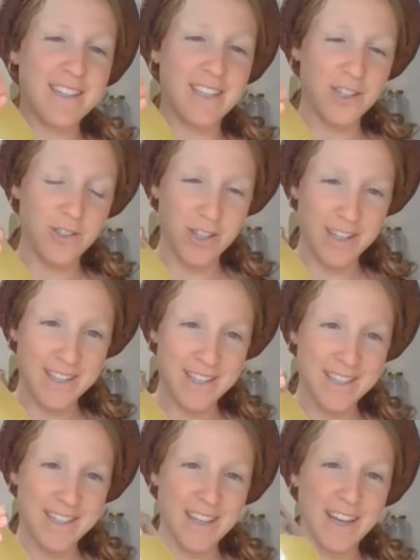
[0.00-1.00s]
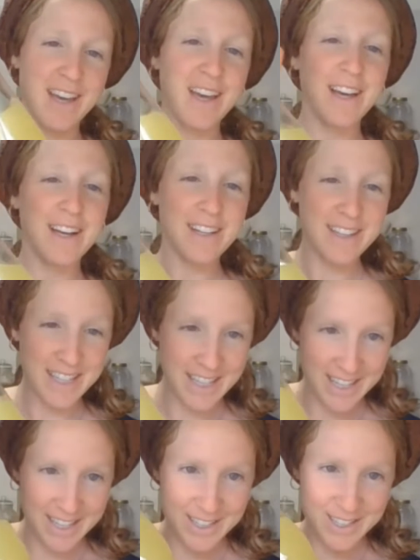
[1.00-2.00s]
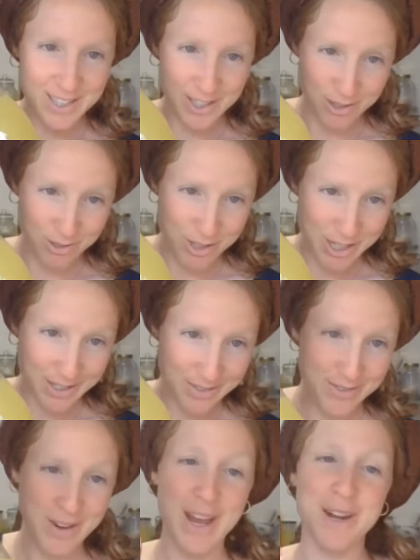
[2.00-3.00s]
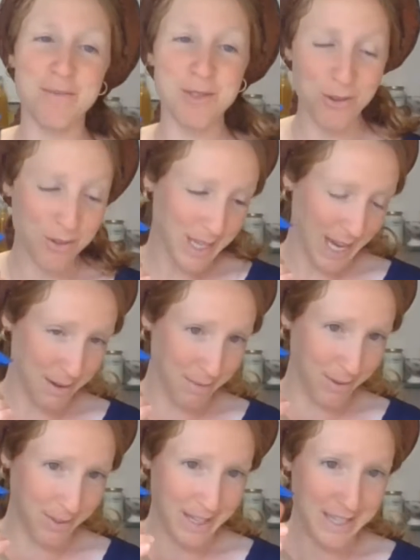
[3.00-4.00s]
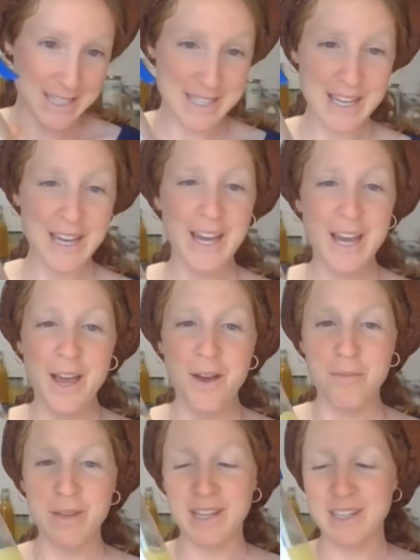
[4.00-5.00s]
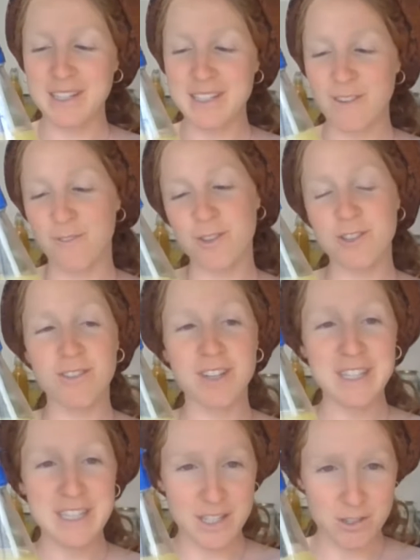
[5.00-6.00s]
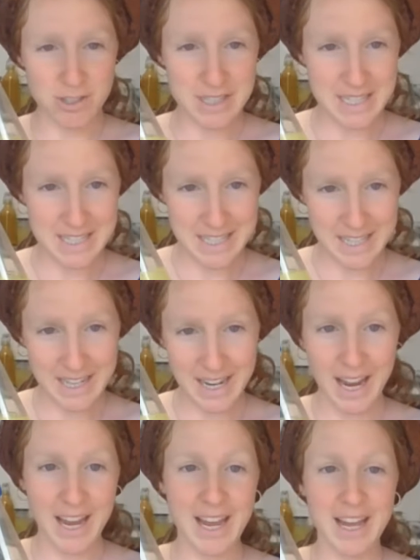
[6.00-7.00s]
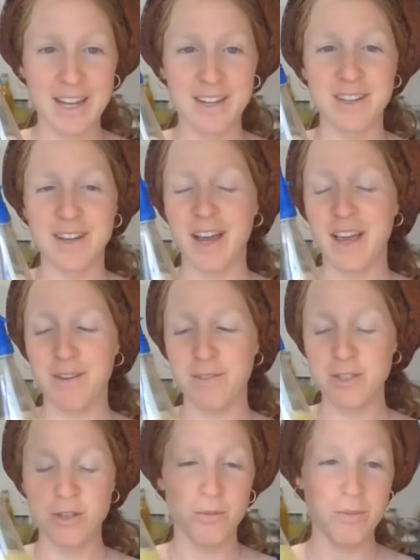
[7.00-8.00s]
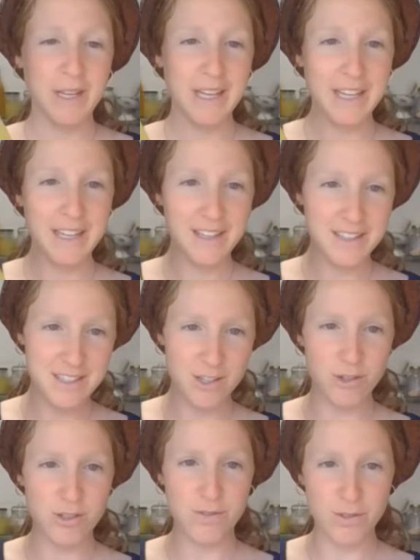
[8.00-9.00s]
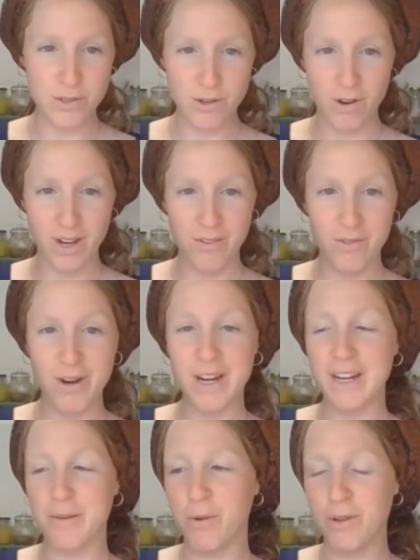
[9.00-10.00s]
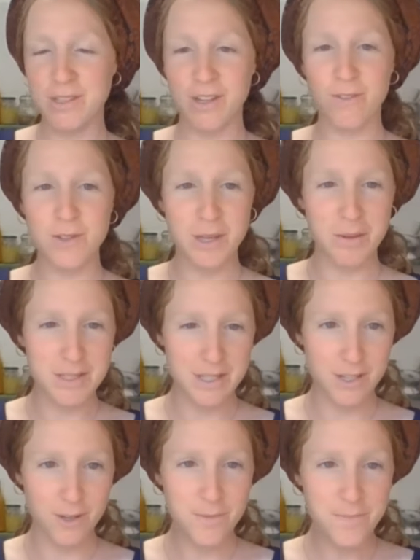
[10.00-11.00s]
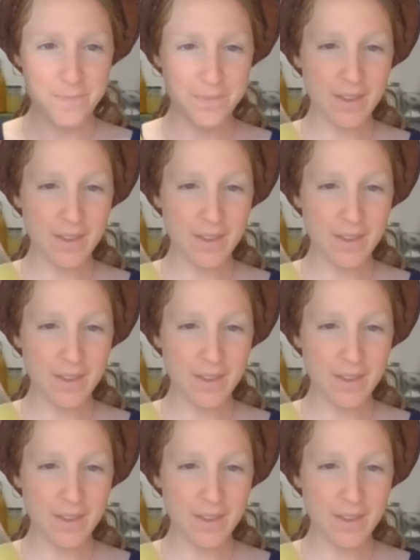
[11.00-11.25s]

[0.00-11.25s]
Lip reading: citrus cleaning solution. And I'm so excited about this because first of all, it's citrus season and I have so many citrus fruits growing everywhere and I'm always looking for something to do.